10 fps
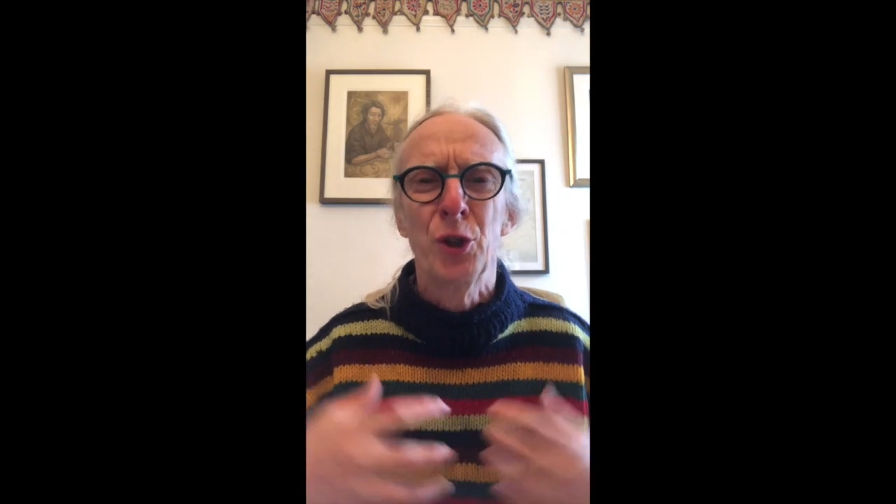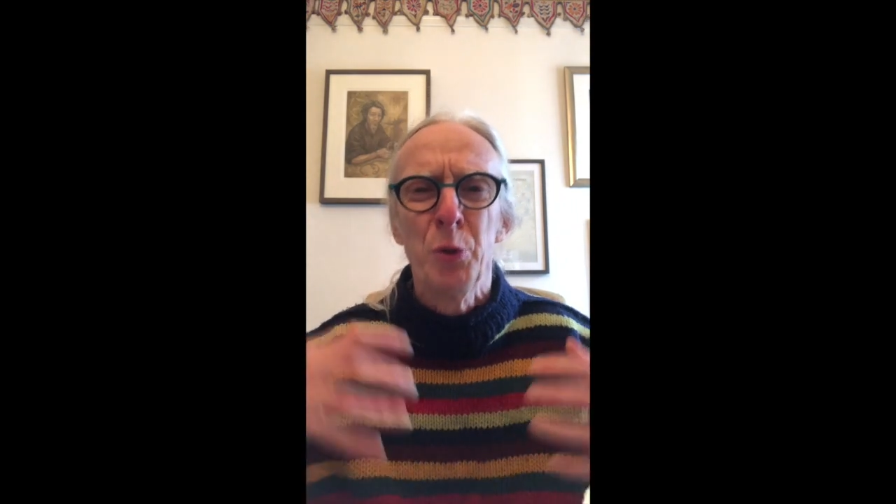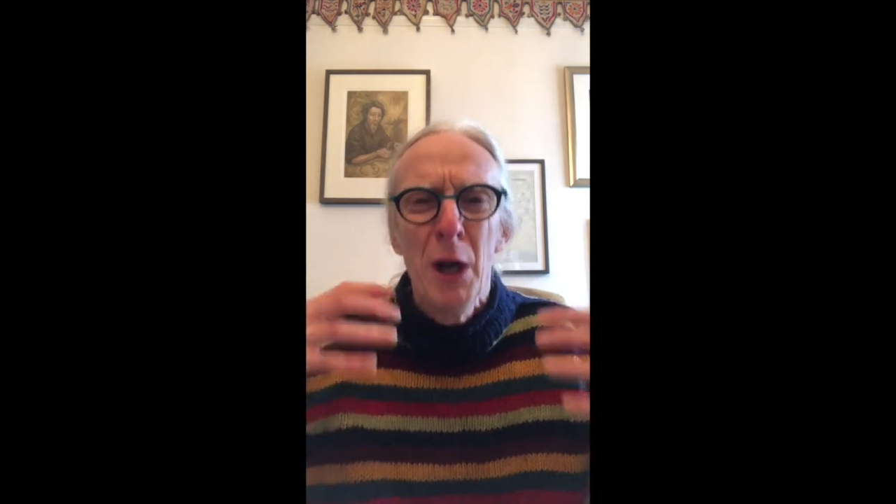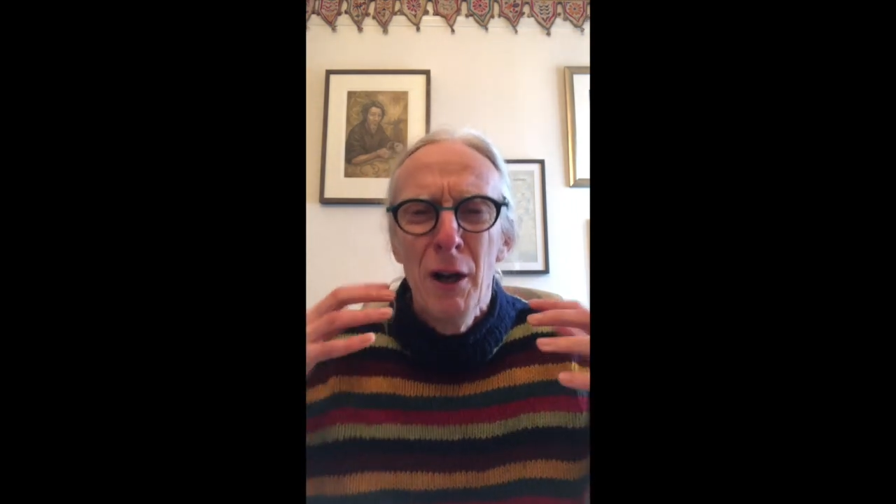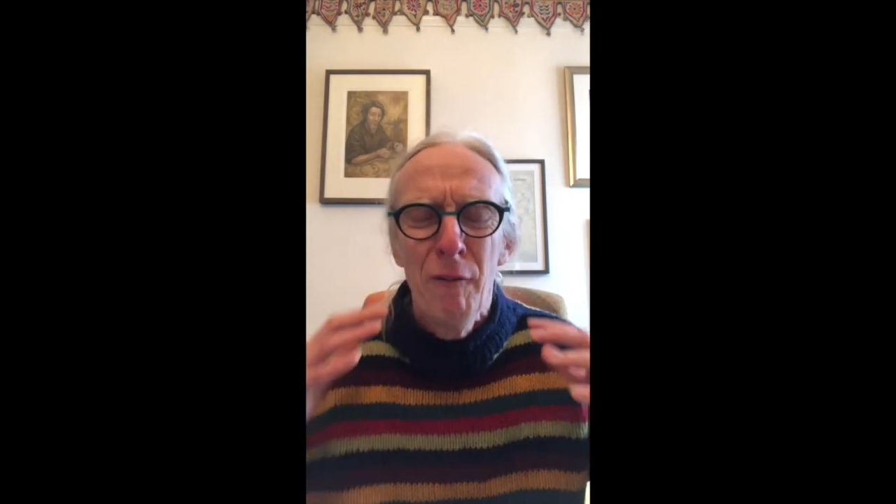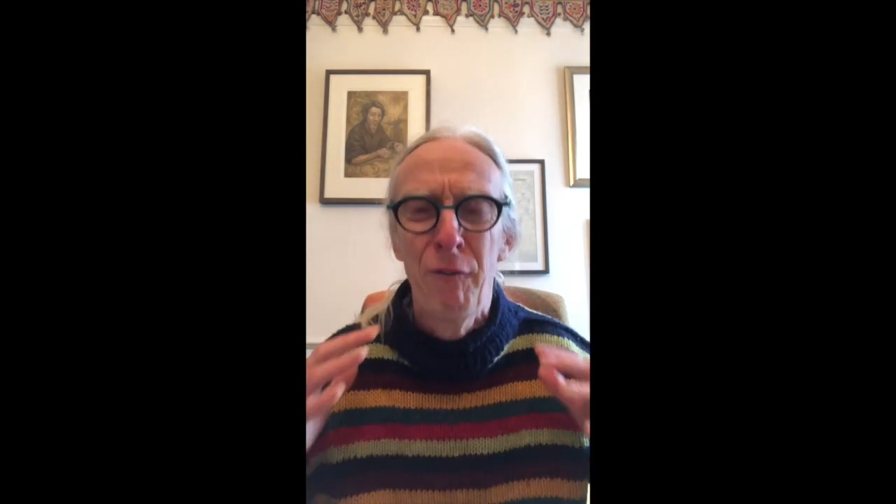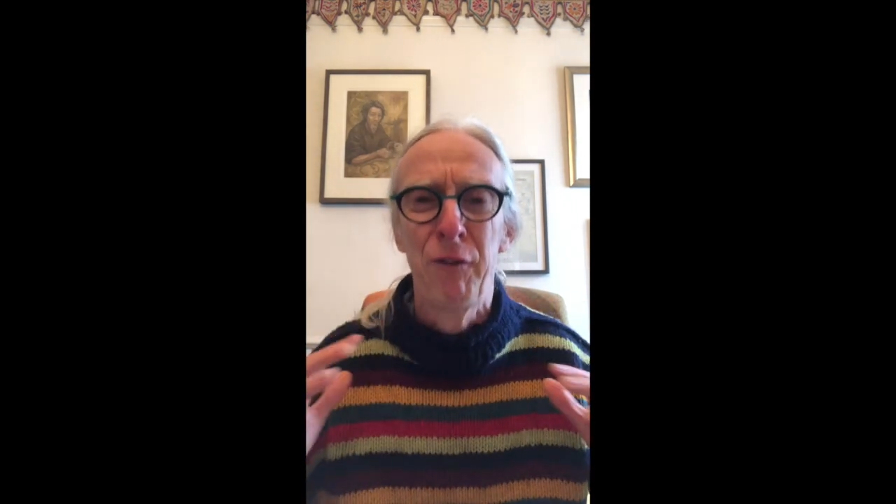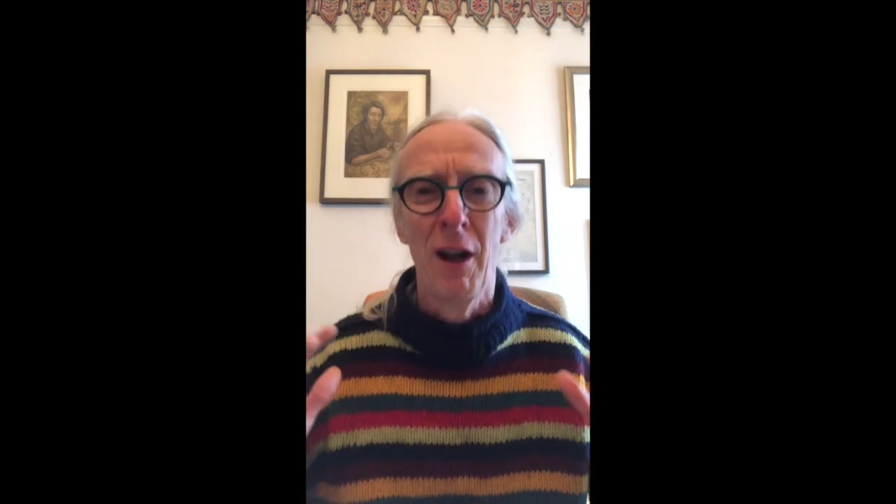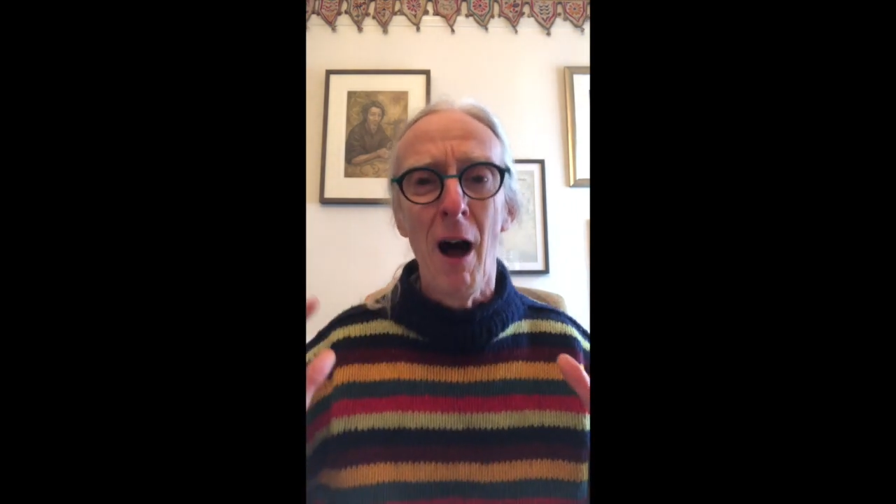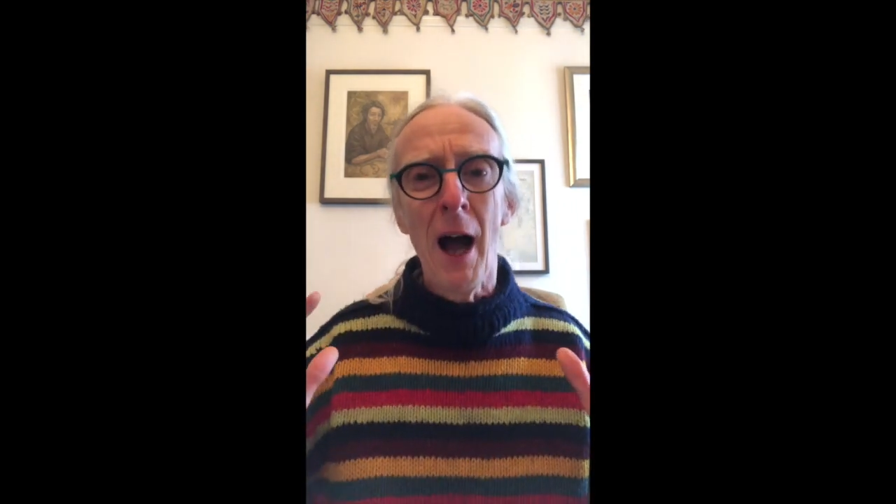to
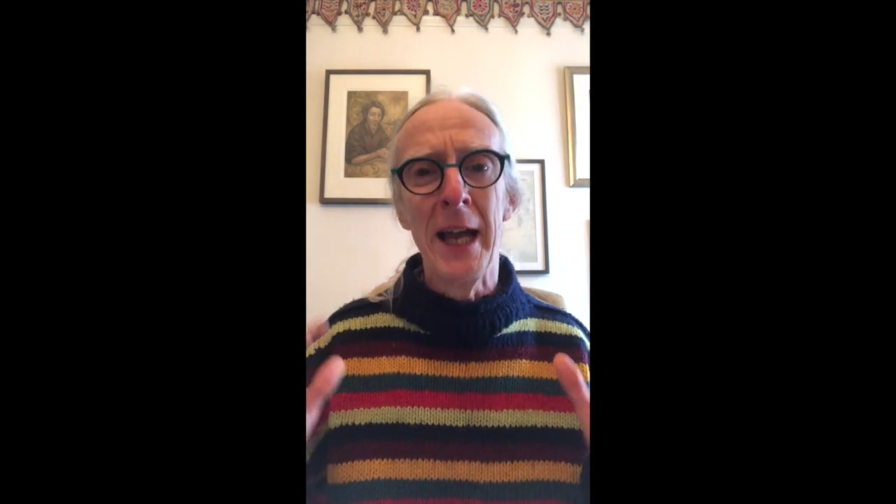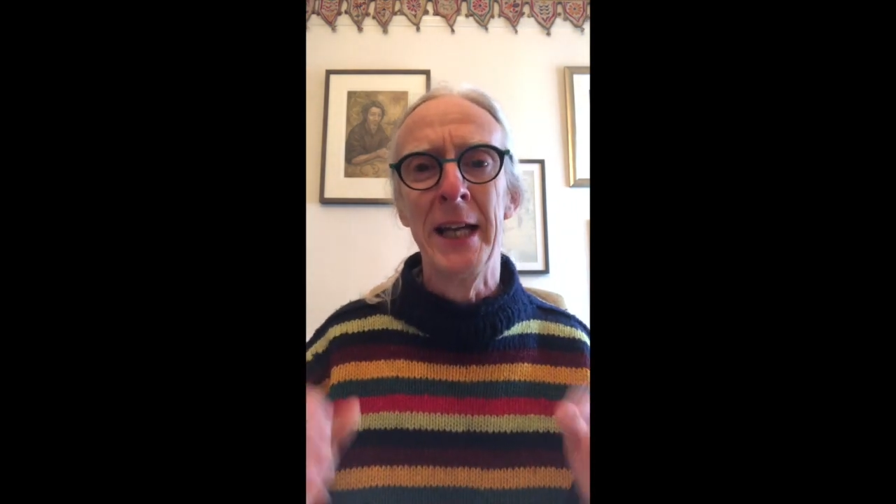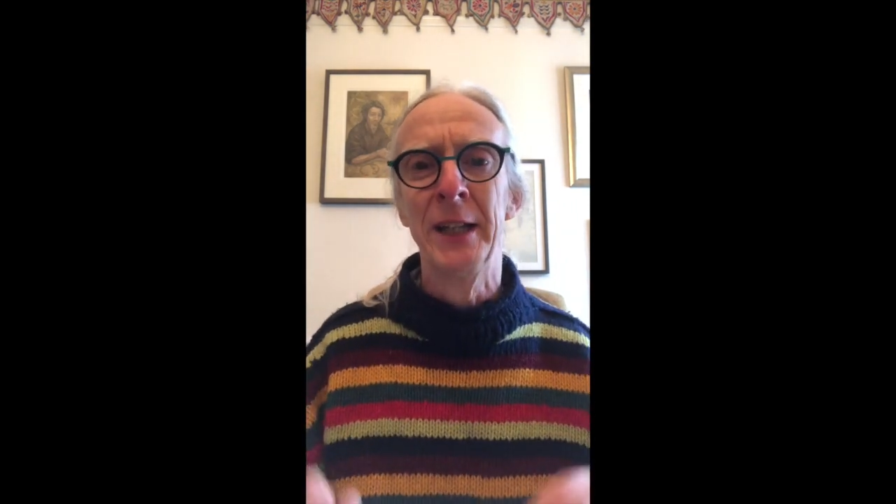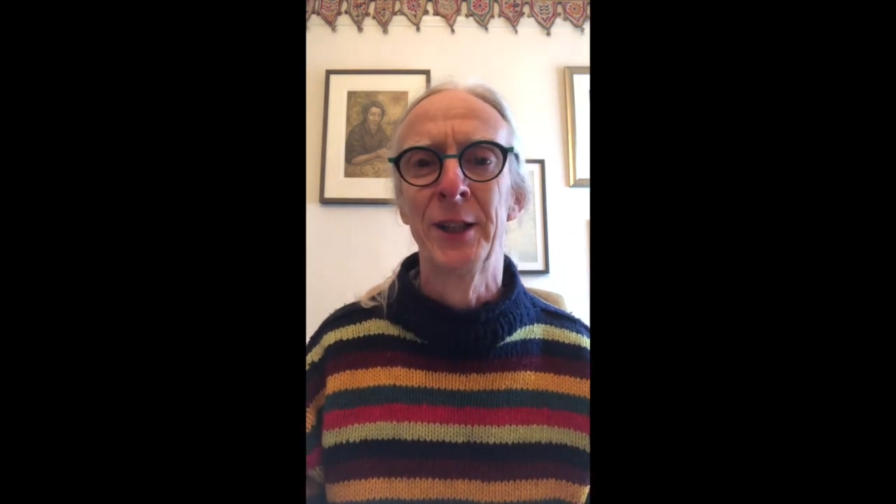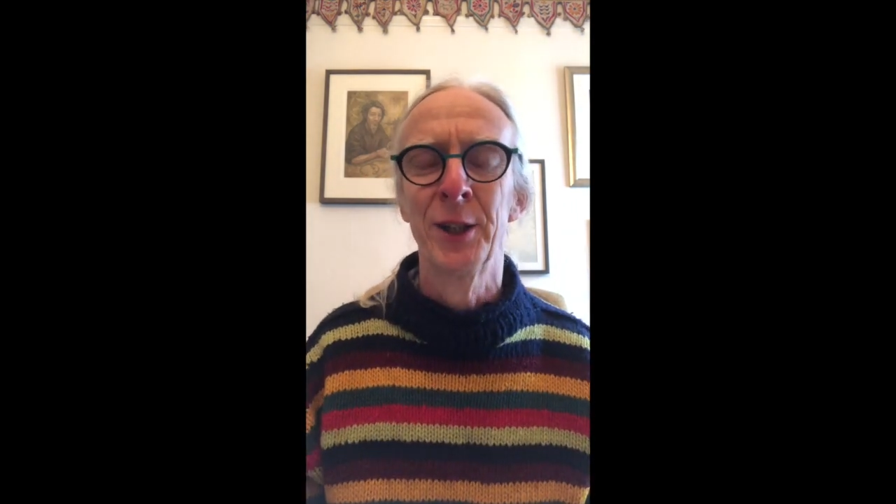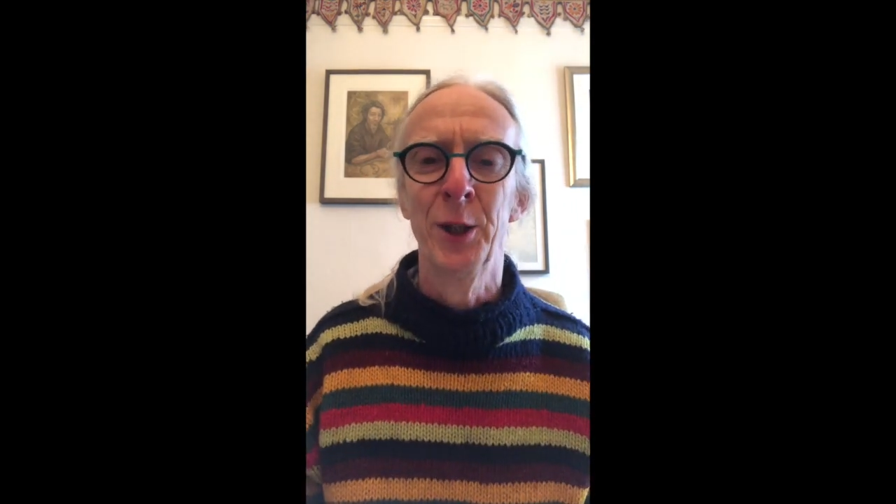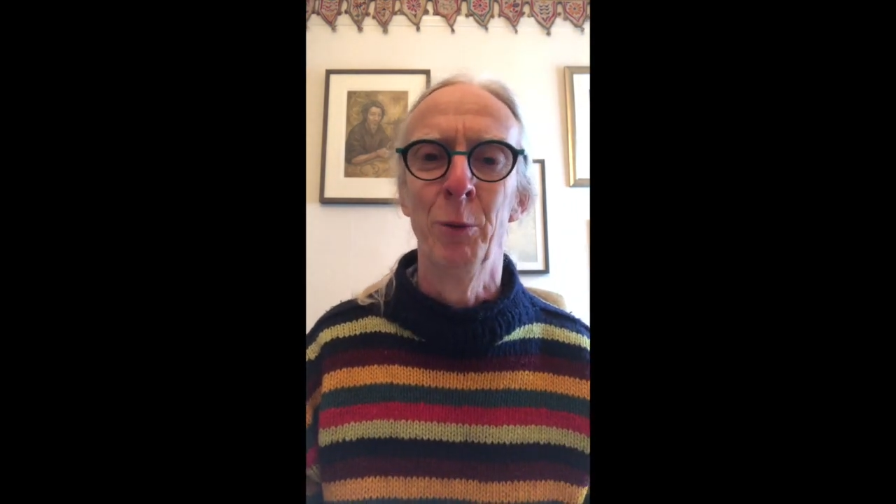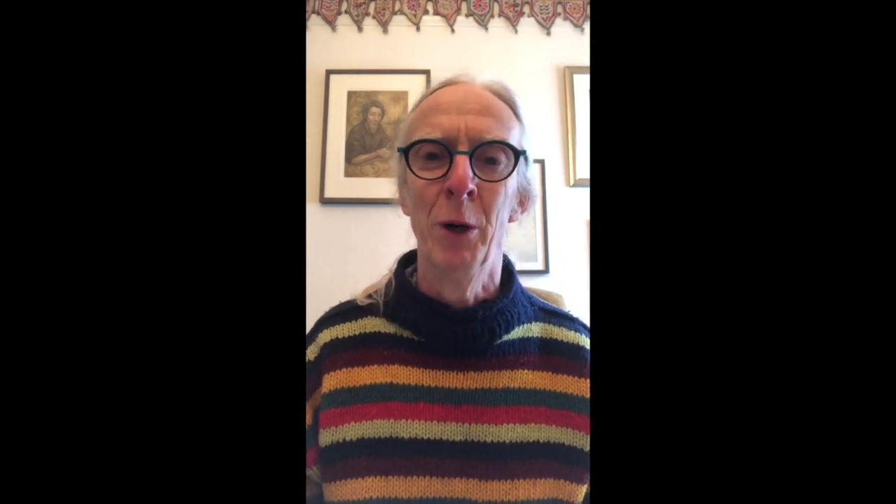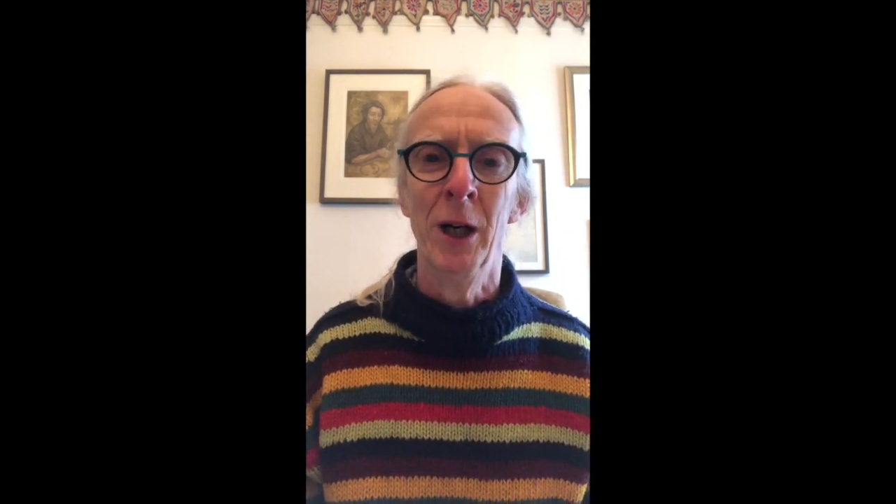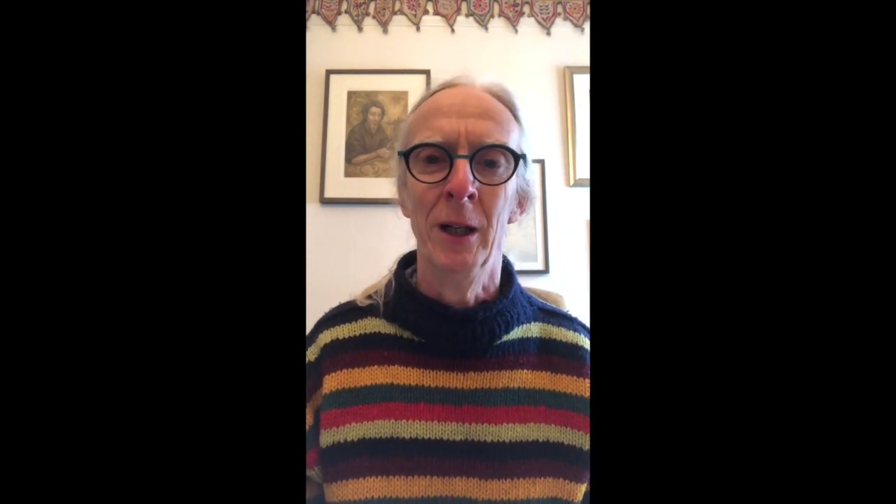fly into the
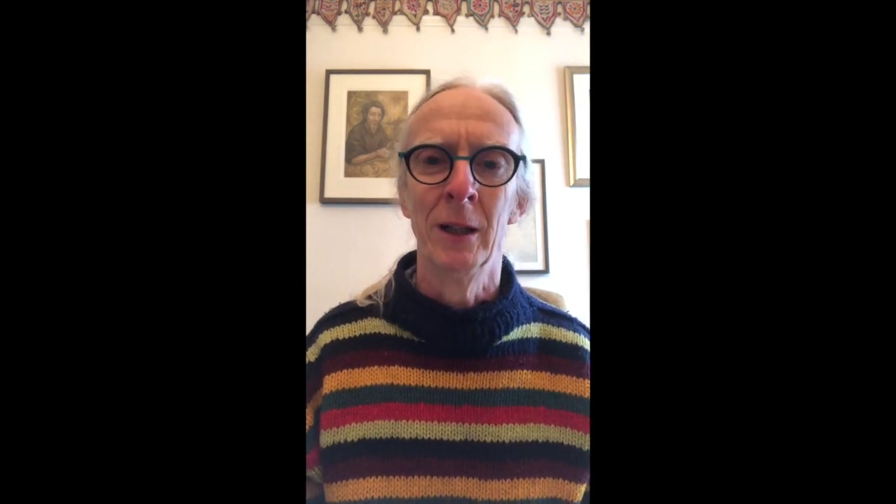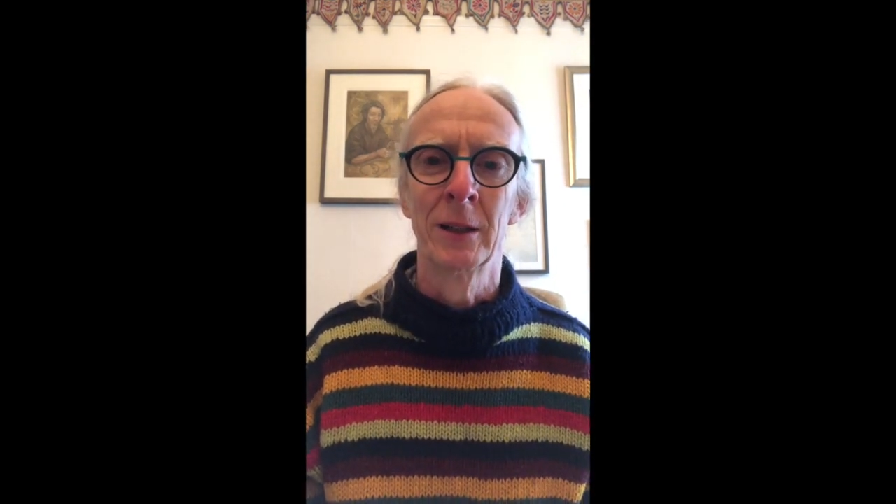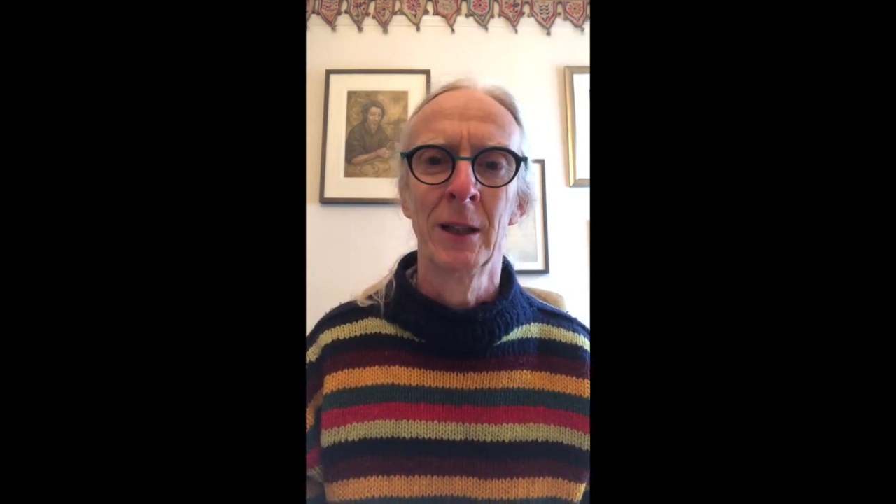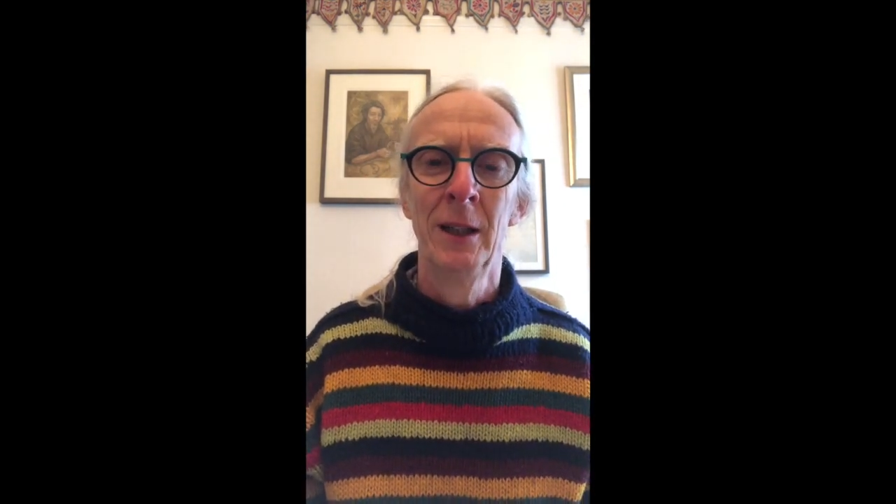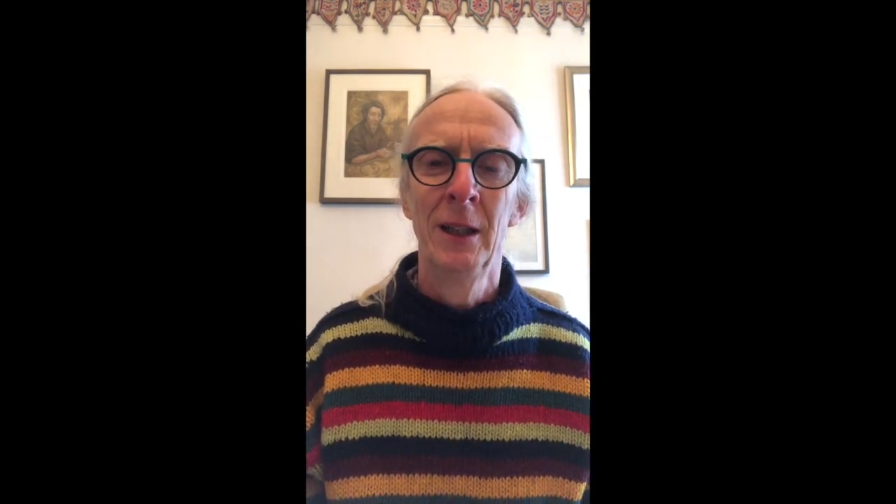world